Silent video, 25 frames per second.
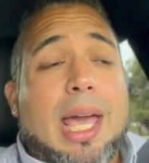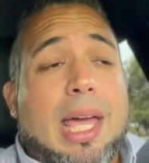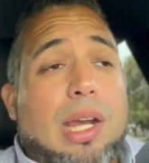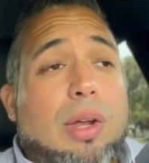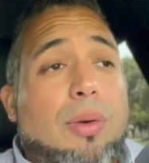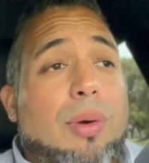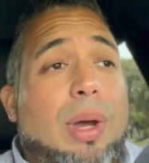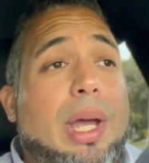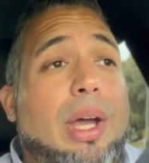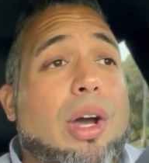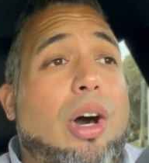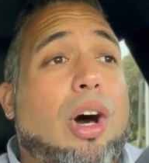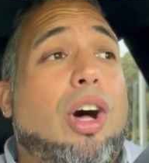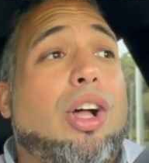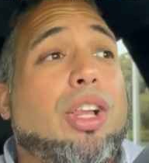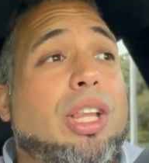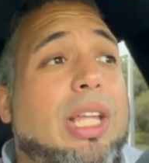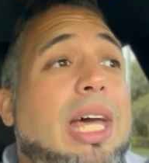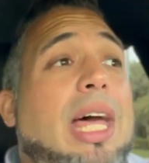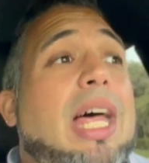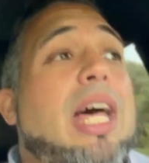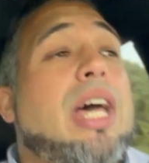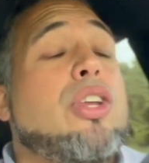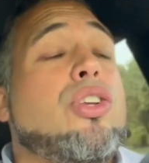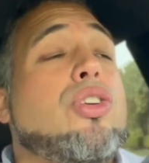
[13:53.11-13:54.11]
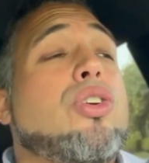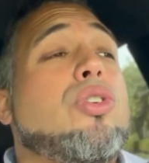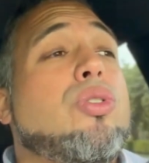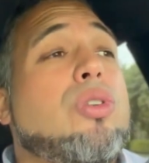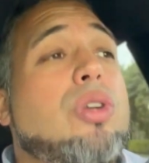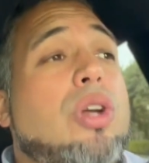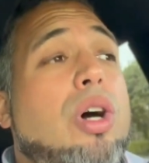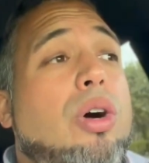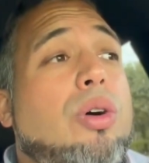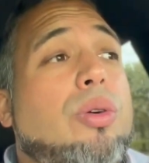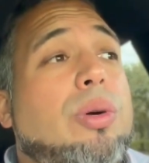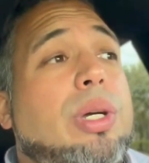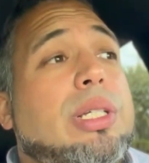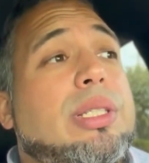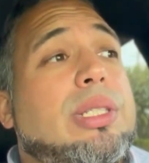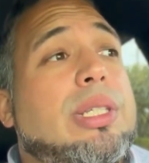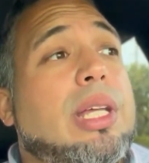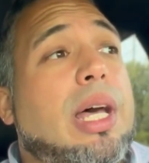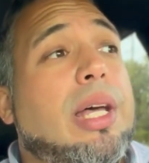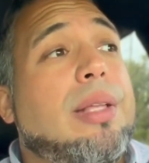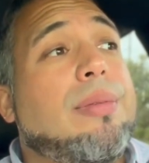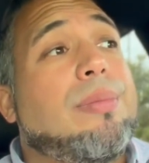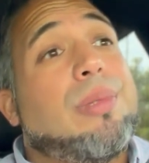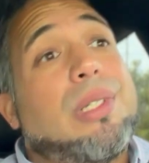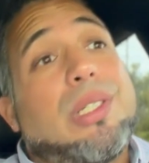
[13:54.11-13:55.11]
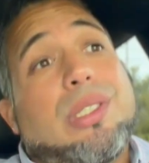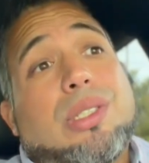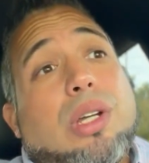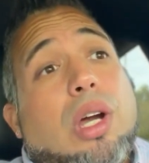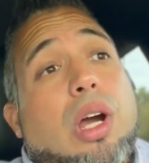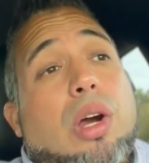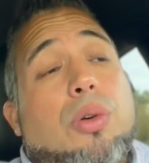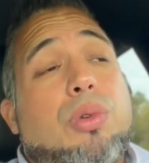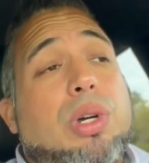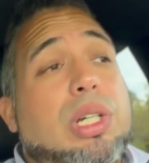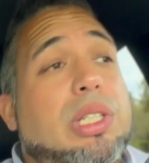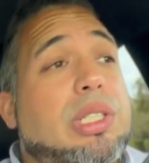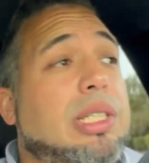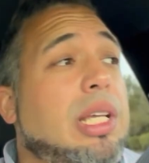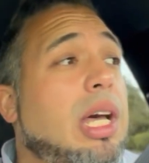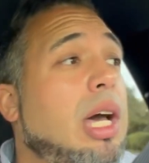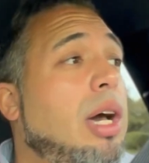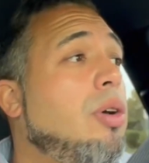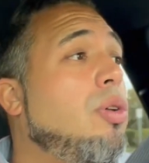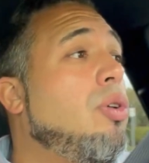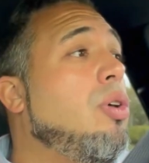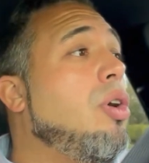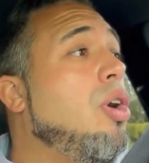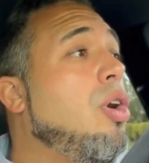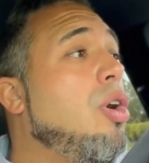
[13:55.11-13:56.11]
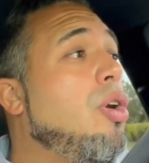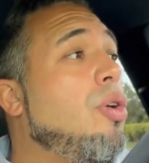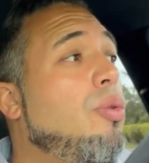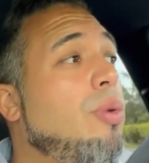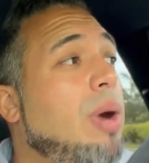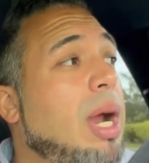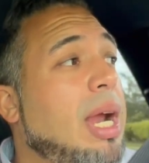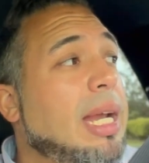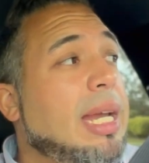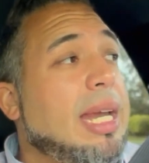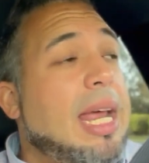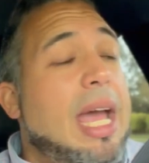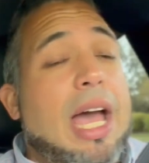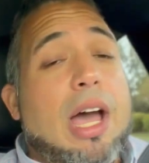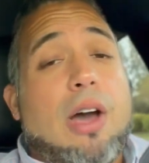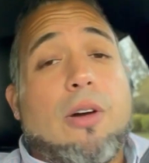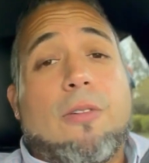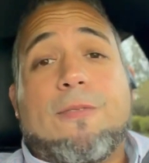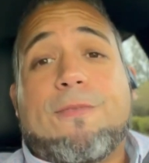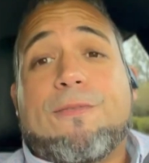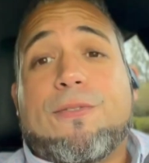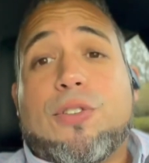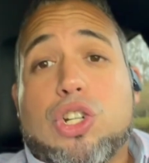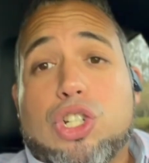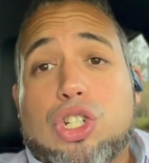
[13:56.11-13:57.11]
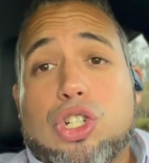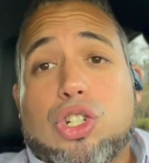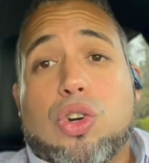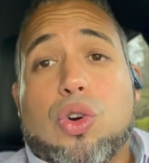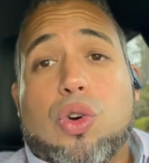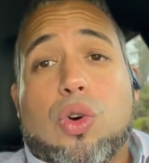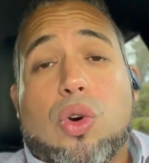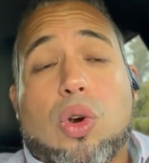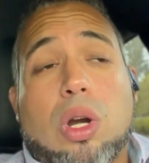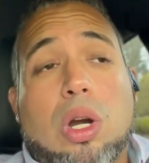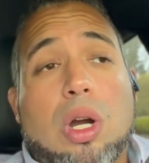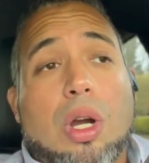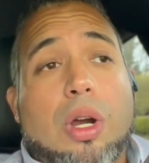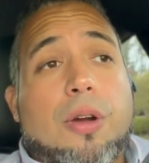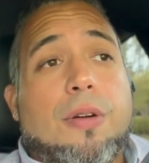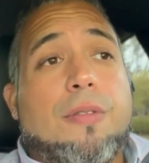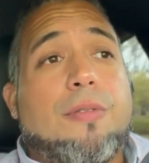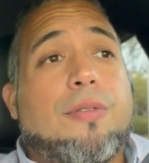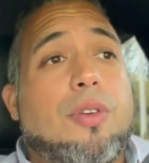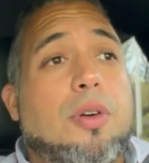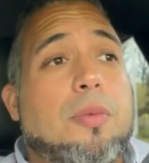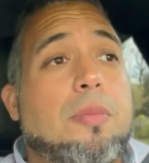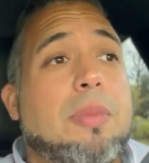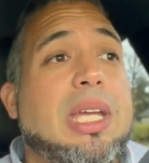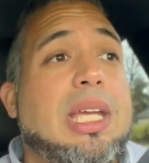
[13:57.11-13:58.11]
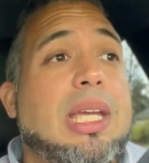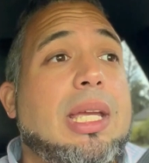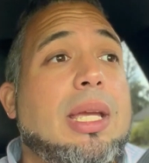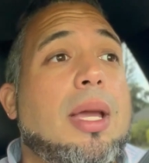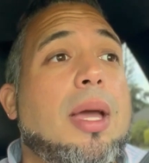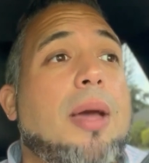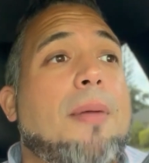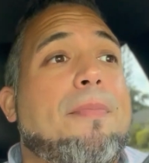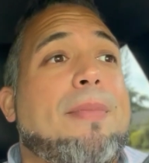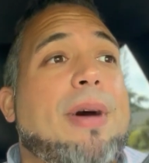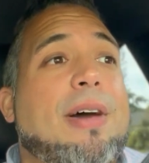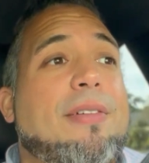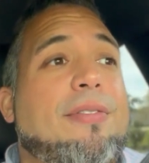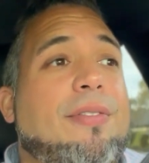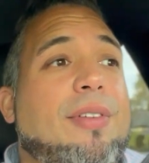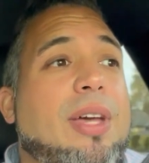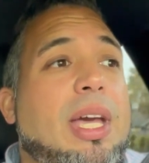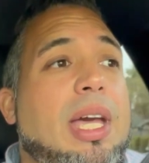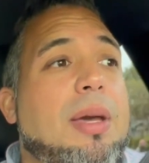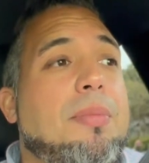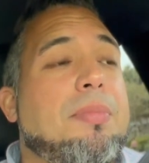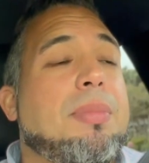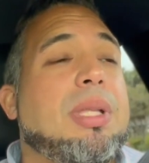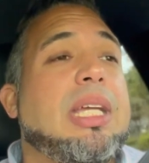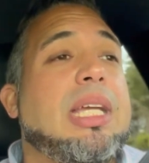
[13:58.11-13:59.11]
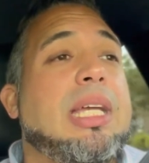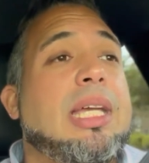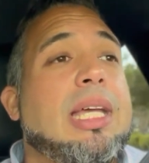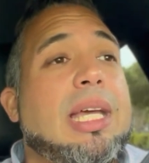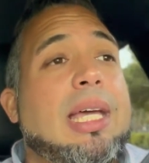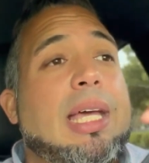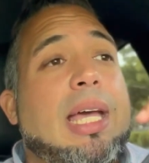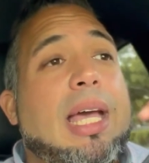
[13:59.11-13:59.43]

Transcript: Anyway, all that I do know is that this car works out right now for sure for me, my family,